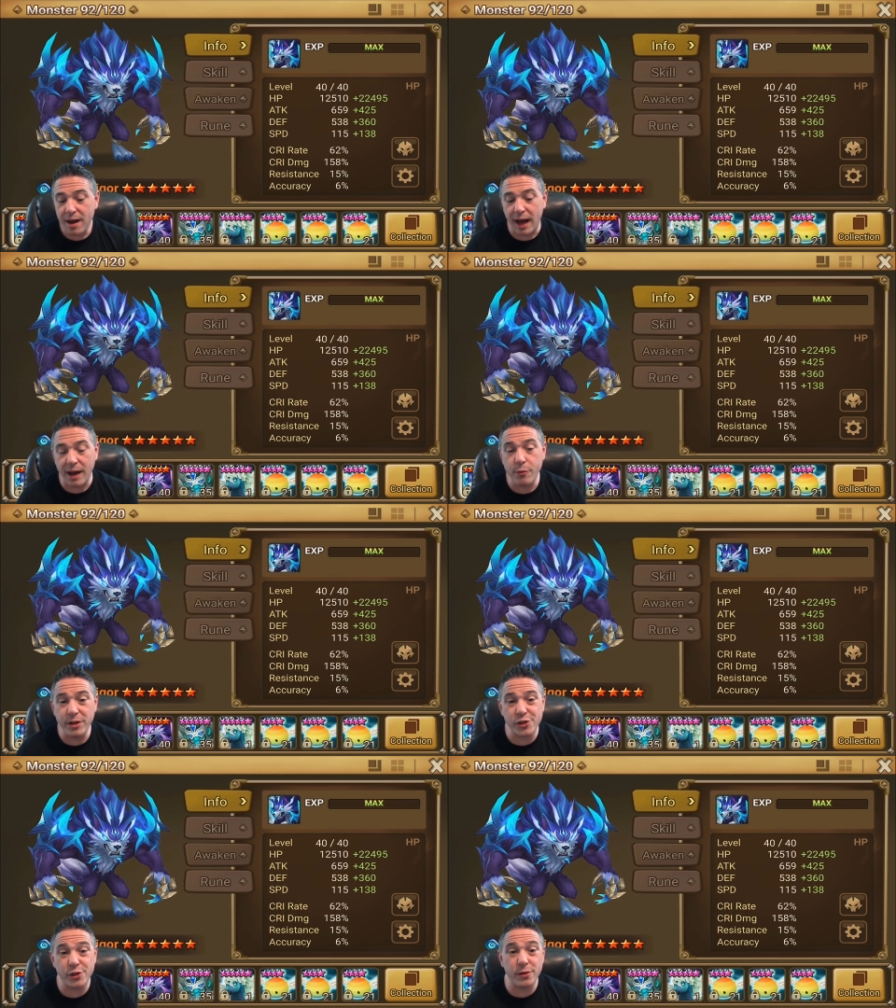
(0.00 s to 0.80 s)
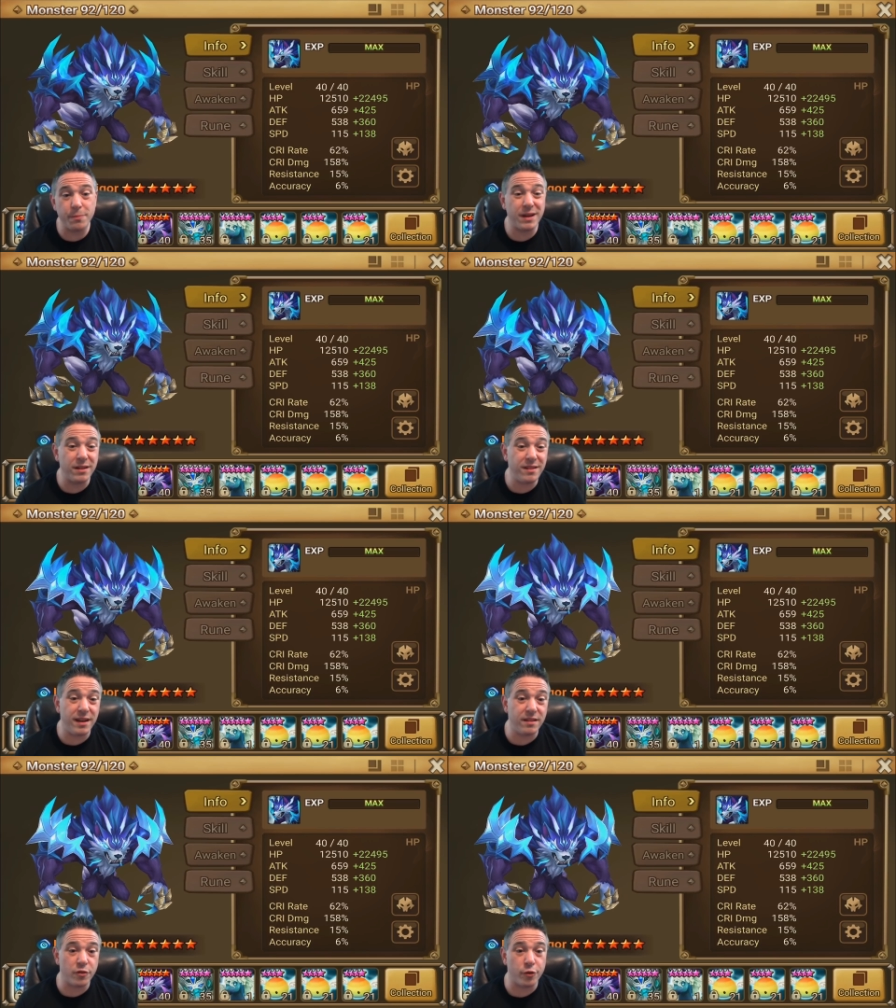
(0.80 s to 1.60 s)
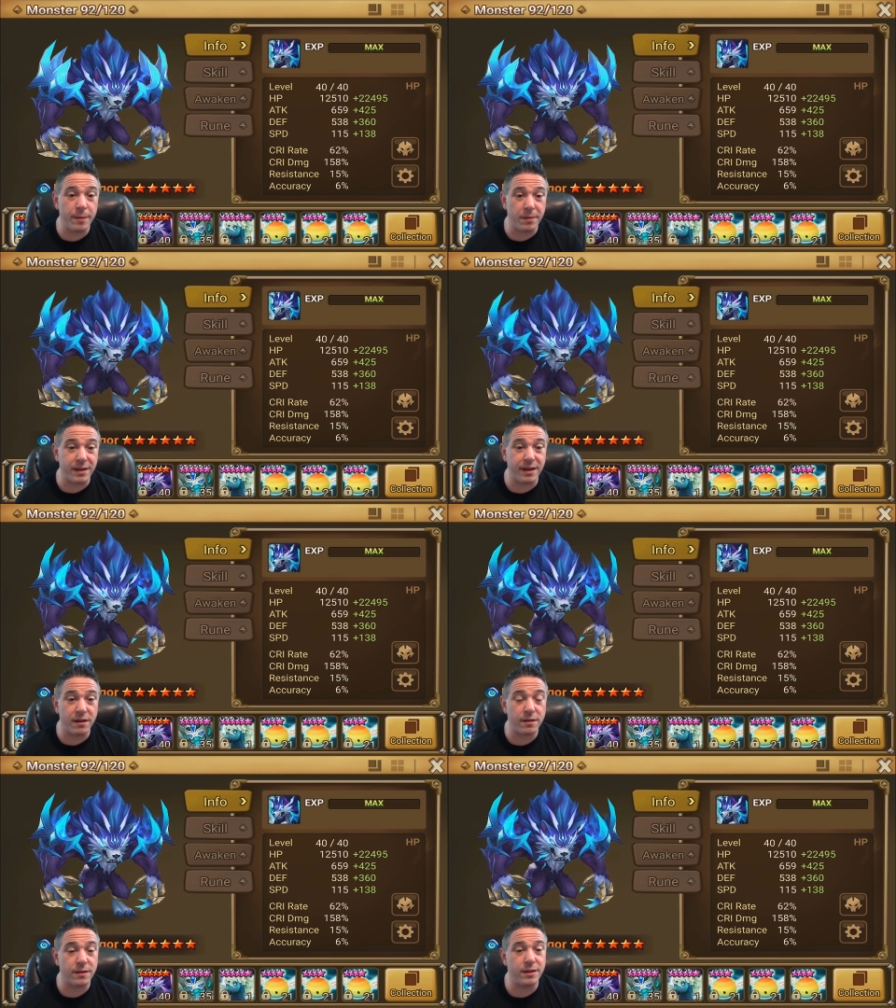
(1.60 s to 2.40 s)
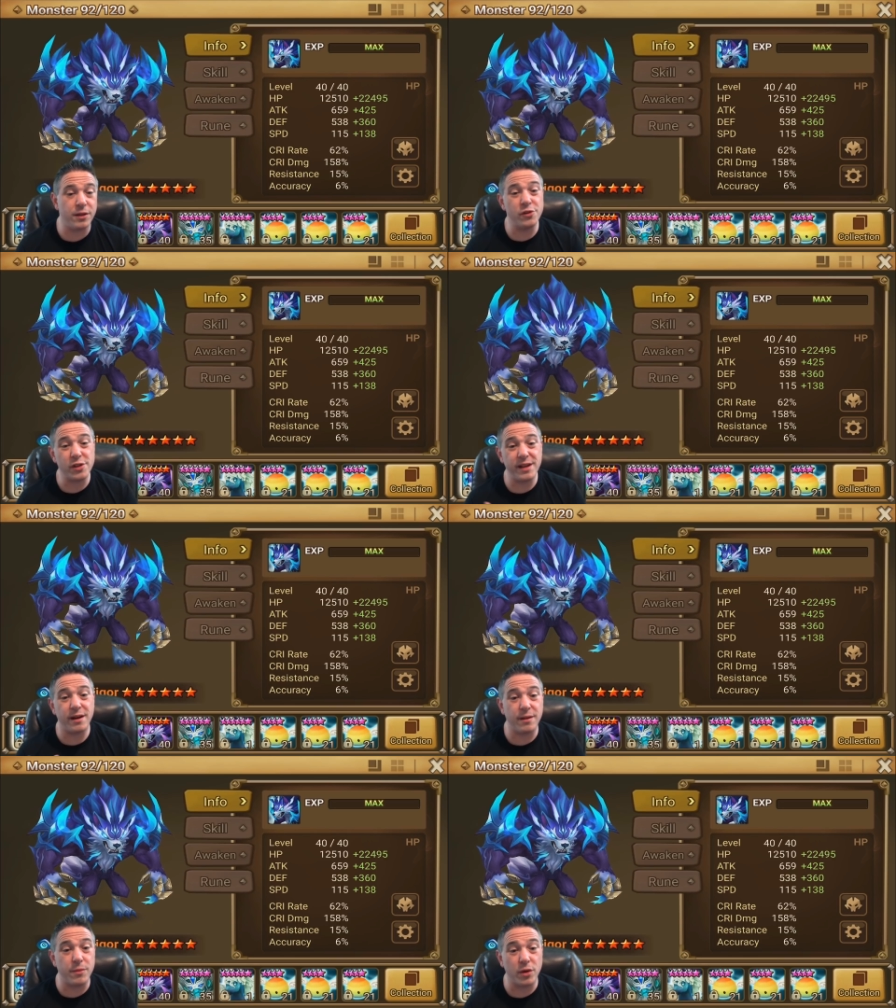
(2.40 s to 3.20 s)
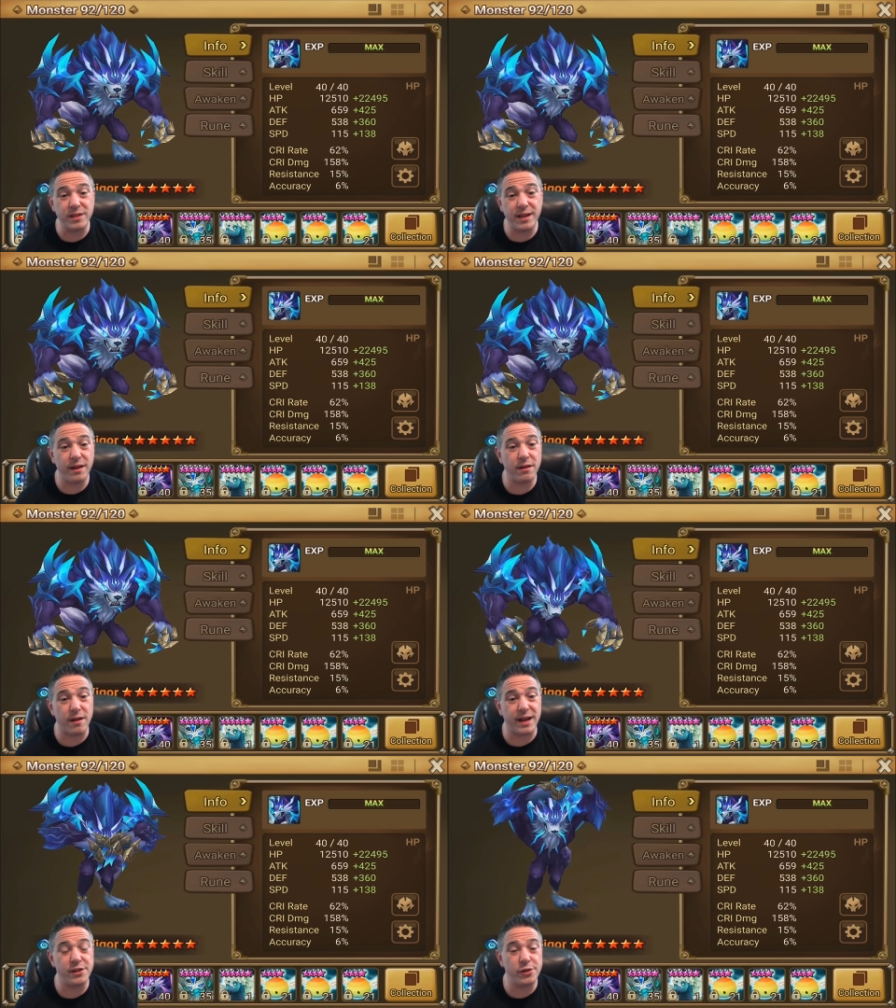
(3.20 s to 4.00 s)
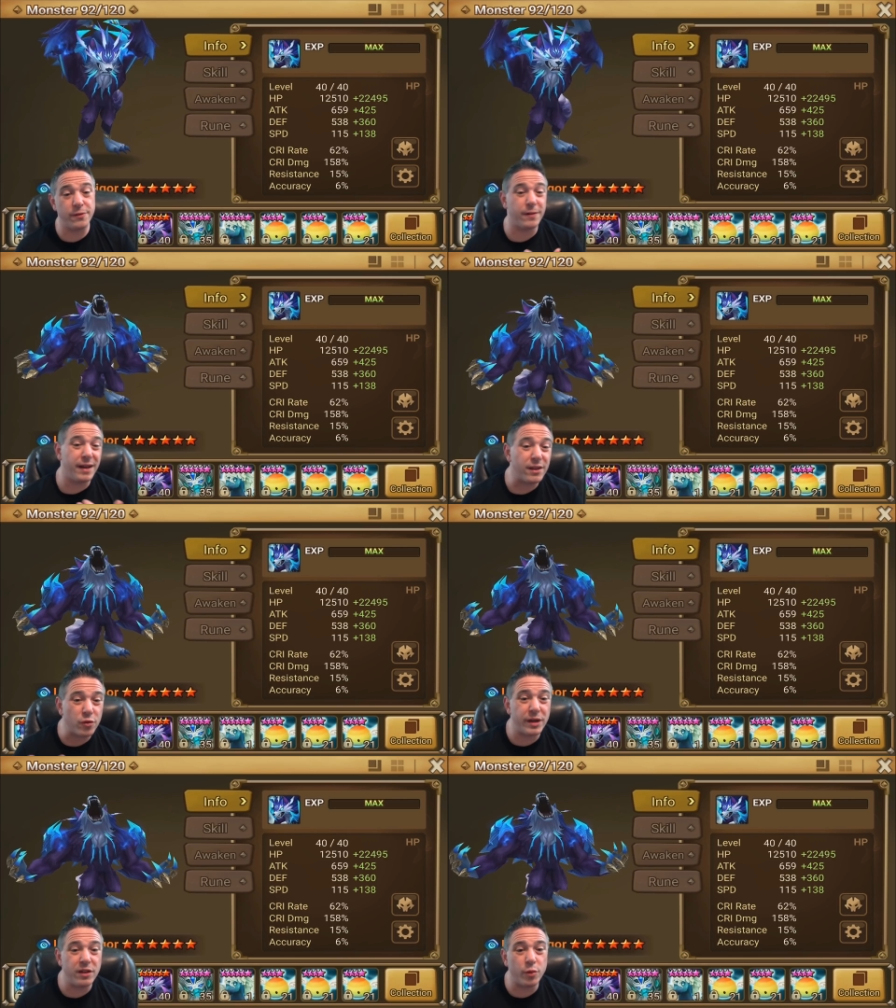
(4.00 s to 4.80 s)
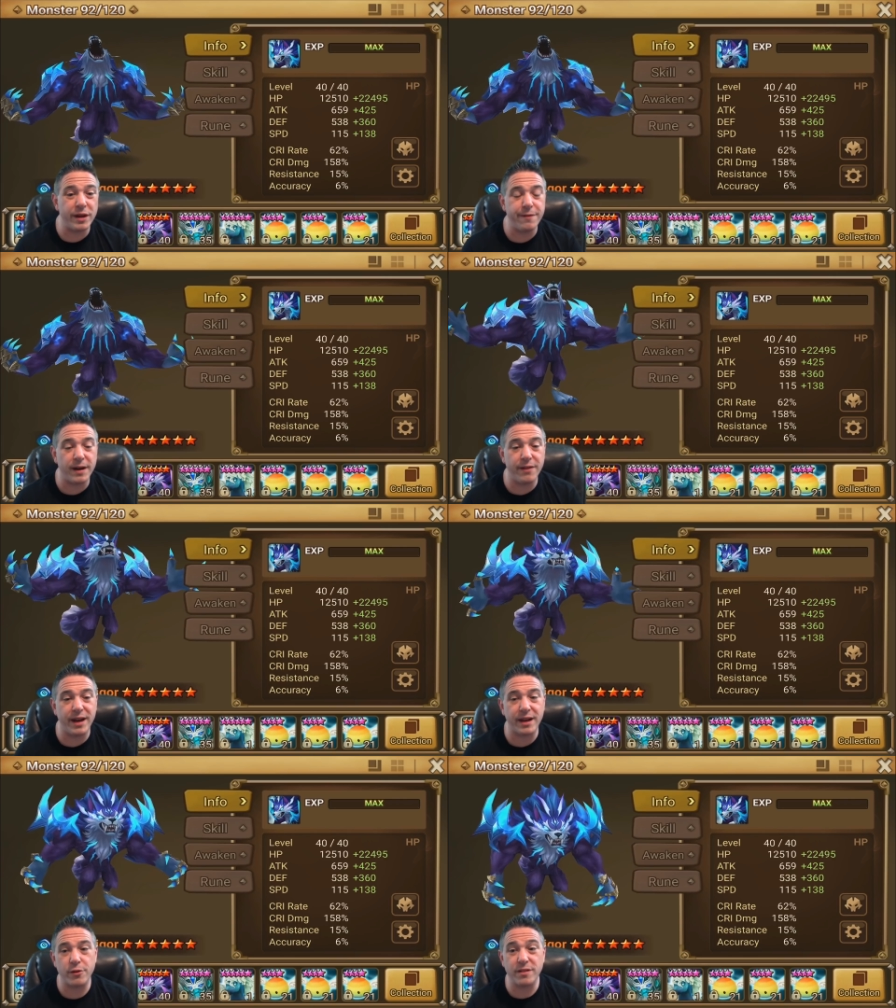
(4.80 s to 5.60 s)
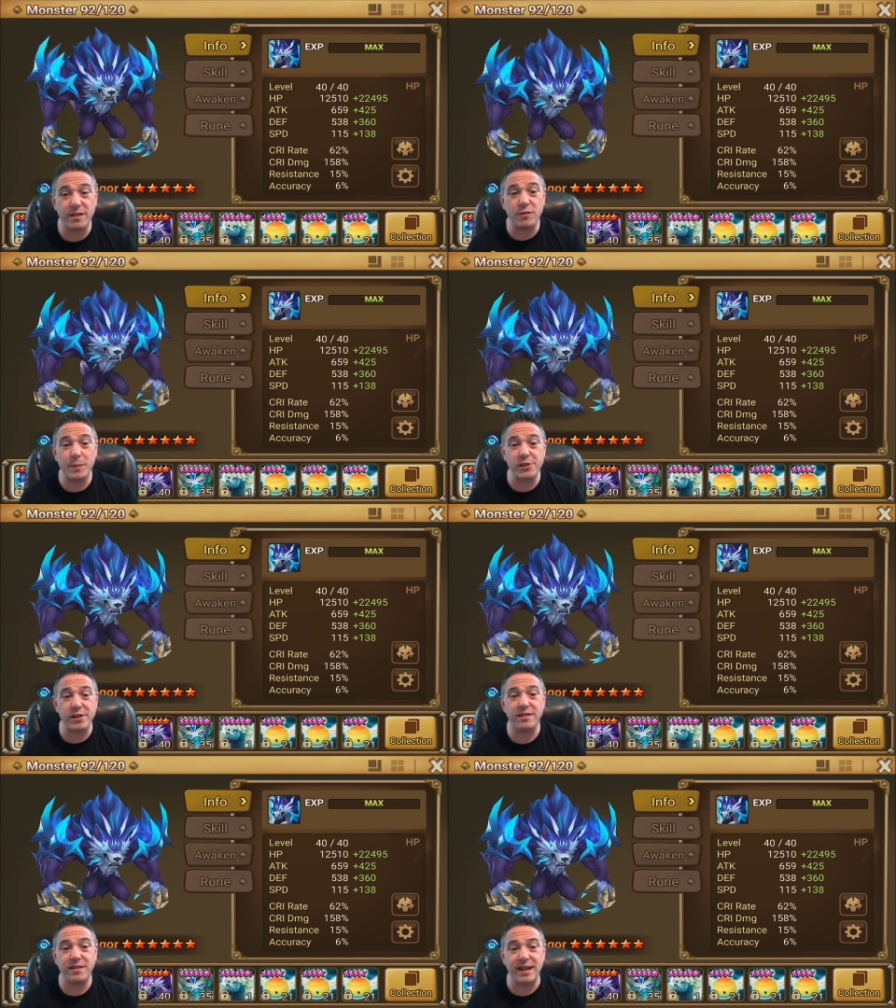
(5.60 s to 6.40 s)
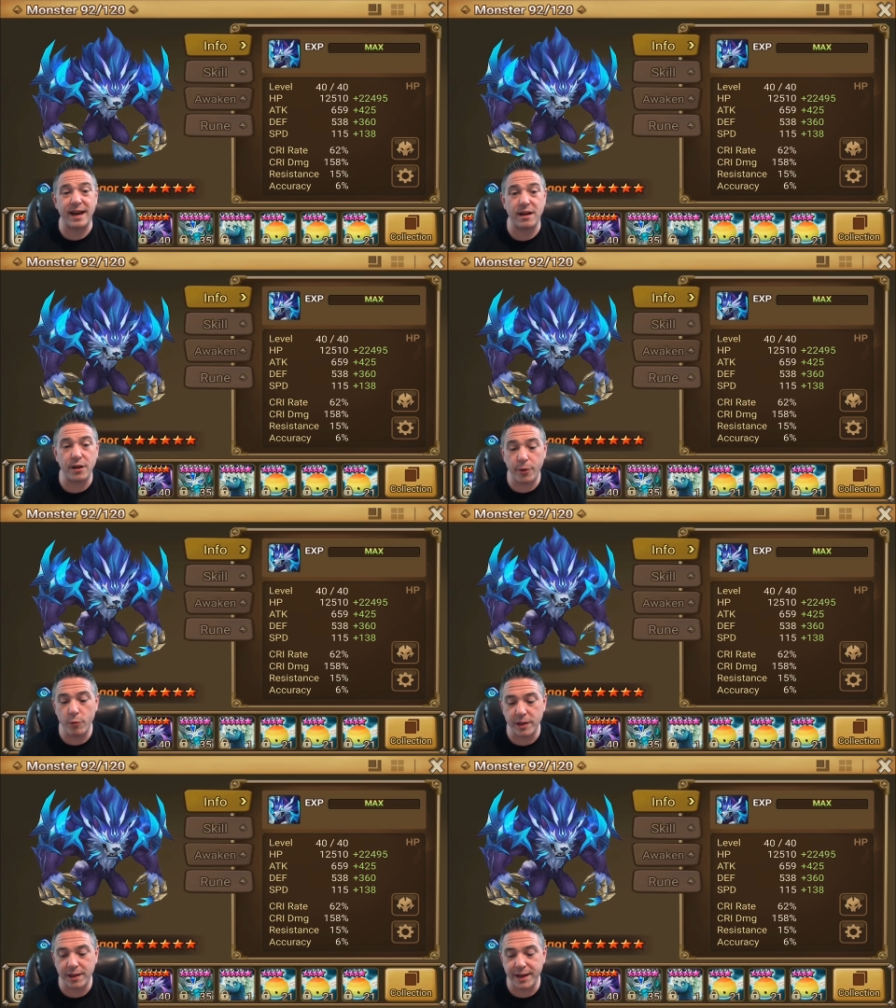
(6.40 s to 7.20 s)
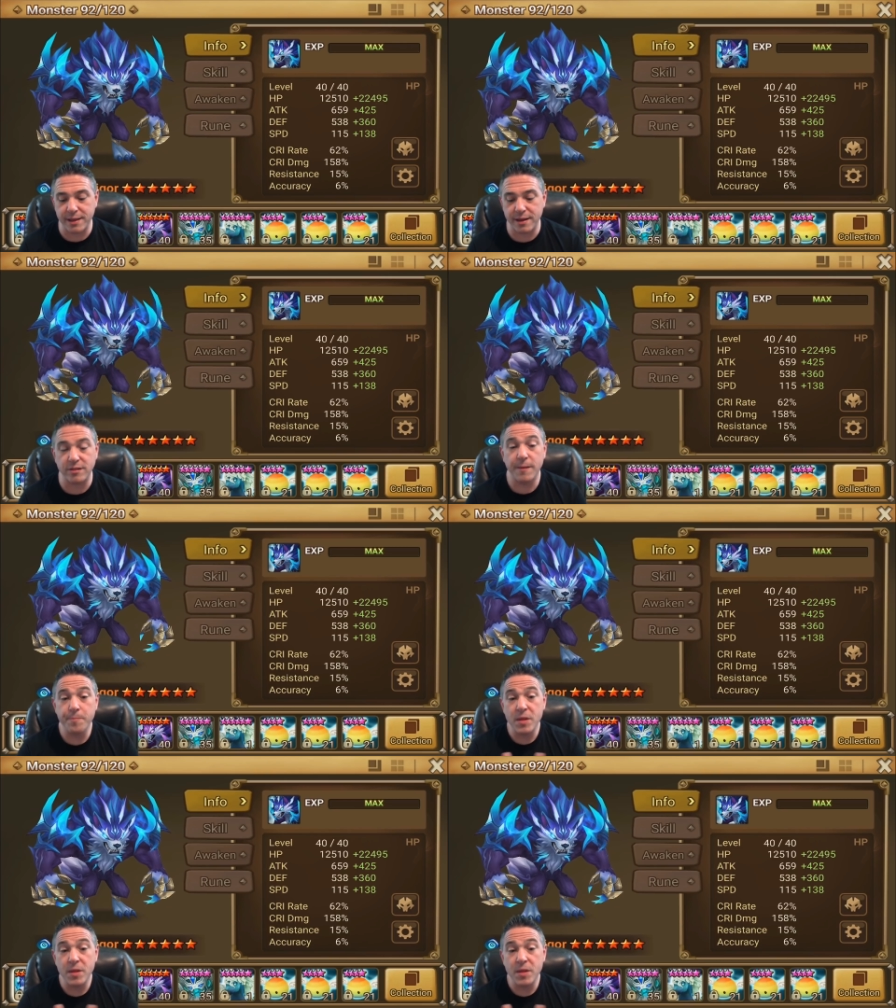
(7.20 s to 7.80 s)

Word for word: I would shoot, because he is a triple hitter, usually on a multi hitter, I shoot for like 20 25 accuracy, especially a stat hungry one like this